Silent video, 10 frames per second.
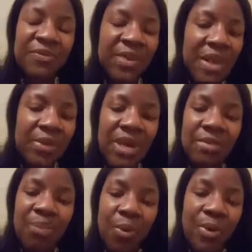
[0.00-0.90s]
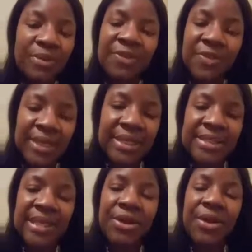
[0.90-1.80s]
very important
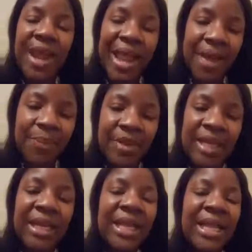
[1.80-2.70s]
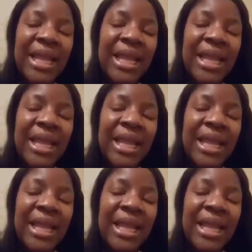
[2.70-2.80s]
things that are happening